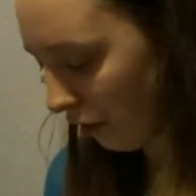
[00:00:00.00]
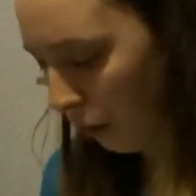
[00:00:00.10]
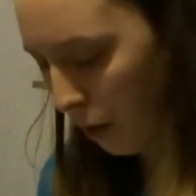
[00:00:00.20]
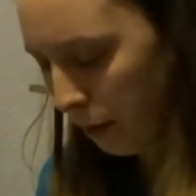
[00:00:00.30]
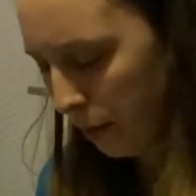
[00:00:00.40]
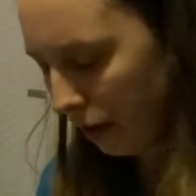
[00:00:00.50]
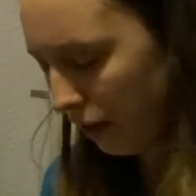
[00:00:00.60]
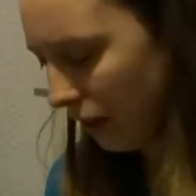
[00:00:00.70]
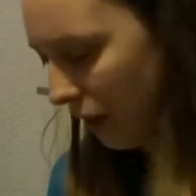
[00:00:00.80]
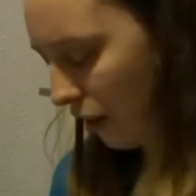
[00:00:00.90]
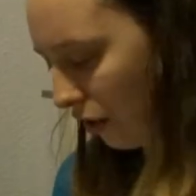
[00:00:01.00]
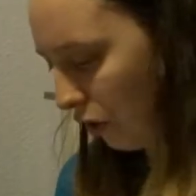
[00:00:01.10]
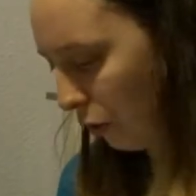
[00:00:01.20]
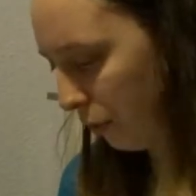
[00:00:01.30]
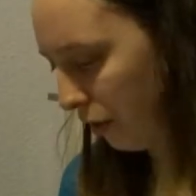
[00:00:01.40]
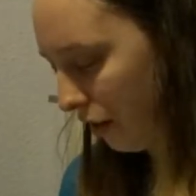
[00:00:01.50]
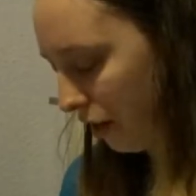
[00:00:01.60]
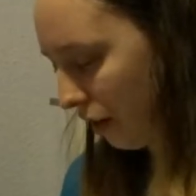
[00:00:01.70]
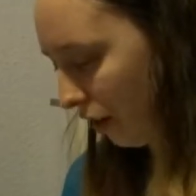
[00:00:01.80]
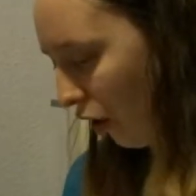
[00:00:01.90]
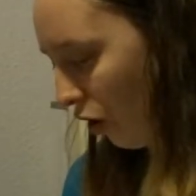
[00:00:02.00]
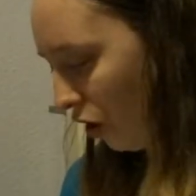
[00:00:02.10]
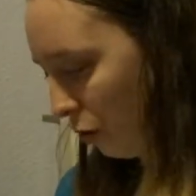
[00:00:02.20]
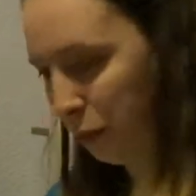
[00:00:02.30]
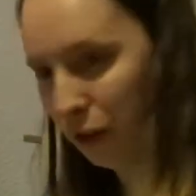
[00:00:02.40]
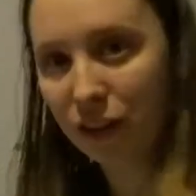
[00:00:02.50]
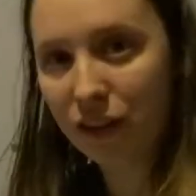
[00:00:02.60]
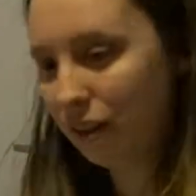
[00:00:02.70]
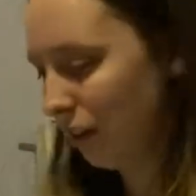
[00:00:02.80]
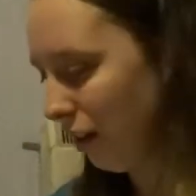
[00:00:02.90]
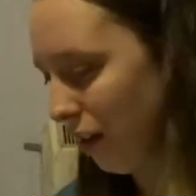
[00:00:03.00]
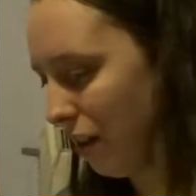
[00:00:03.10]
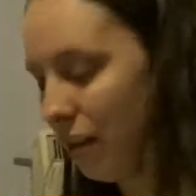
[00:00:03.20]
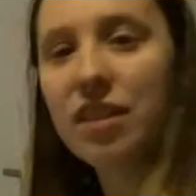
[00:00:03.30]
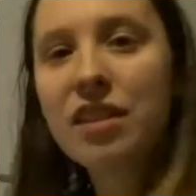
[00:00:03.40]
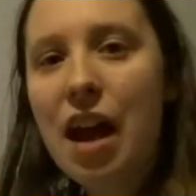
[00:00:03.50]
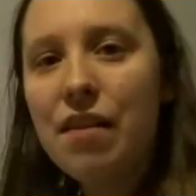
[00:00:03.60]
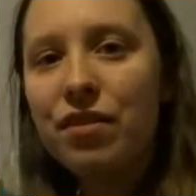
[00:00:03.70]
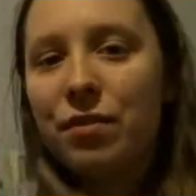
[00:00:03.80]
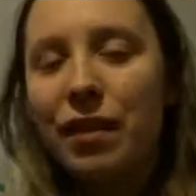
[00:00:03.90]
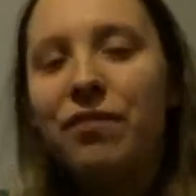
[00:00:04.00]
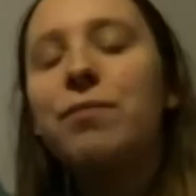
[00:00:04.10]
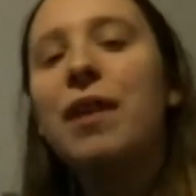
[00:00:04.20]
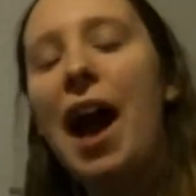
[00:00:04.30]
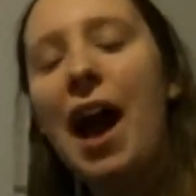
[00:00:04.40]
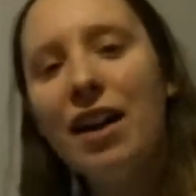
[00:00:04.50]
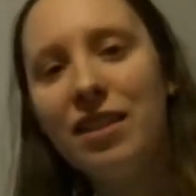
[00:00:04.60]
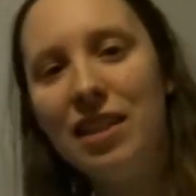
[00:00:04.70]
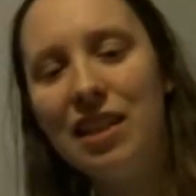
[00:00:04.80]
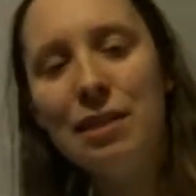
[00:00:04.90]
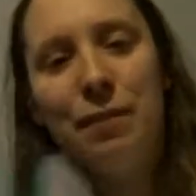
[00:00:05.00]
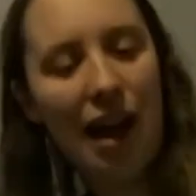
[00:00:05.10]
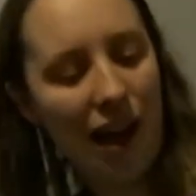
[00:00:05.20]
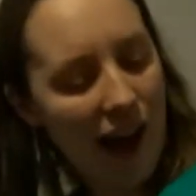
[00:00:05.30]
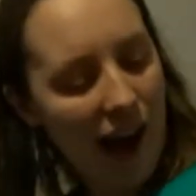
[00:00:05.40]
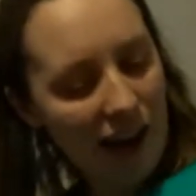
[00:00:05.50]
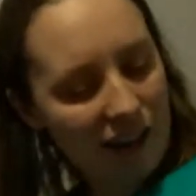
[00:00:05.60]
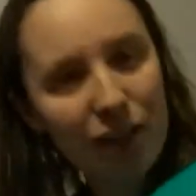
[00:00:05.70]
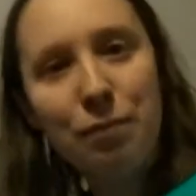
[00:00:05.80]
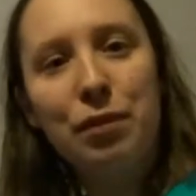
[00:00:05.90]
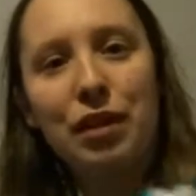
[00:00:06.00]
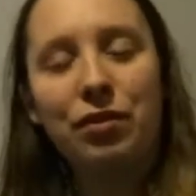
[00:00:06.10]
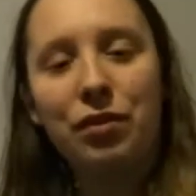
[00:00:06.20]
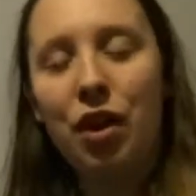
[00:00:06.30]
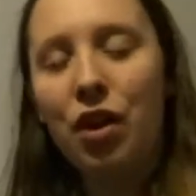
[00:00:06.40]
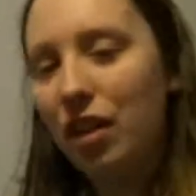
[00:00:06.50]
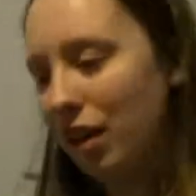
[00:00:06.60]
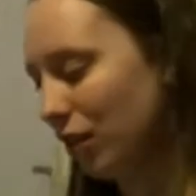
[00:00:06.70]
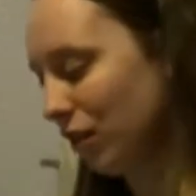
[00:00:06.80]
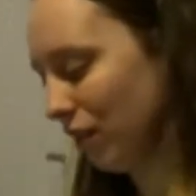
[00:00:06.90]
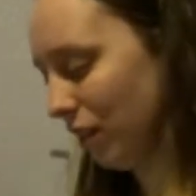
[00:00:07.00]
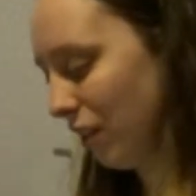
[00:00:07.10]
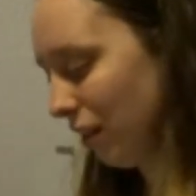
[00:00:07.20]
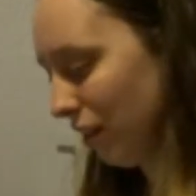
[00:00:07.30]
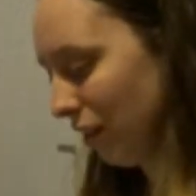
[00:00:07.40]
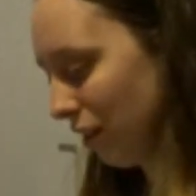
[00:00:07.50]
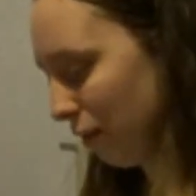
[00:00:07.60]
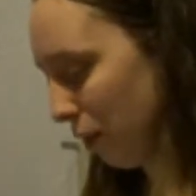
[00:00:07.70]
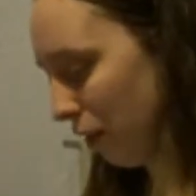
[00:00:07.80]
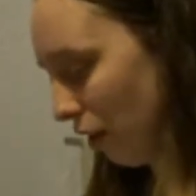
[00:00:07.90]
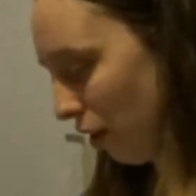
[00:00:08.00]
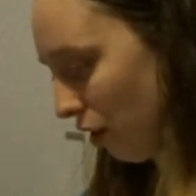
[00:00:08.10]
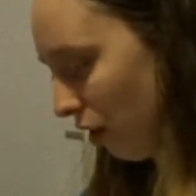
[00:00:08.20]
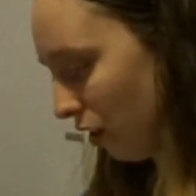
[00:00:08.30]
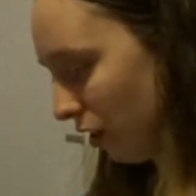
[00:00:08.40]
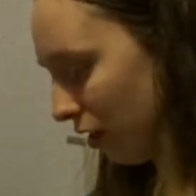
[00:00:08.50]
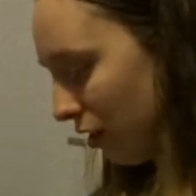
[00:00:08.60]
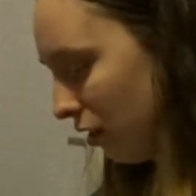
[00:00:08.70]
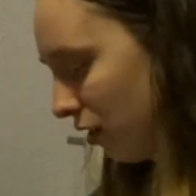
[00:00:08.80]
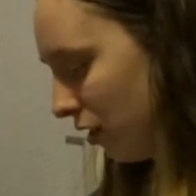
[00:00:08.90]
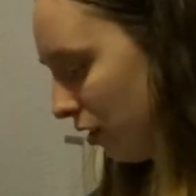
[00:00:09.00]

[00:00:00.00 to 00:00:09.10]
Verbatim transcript: oh wait a minute, this ain't a school book, this is a college book. This is everything from acting. This is my acting book from college. Monologues.